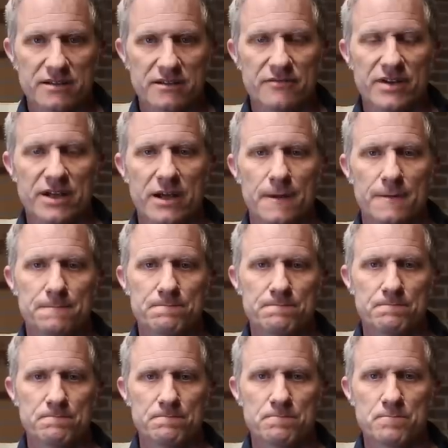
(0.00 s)
end of the video.
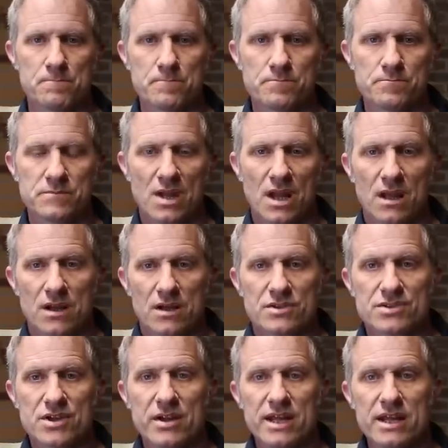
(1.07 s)

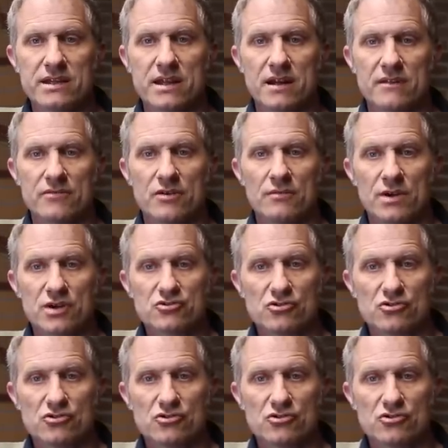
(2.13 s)
So here then I've got my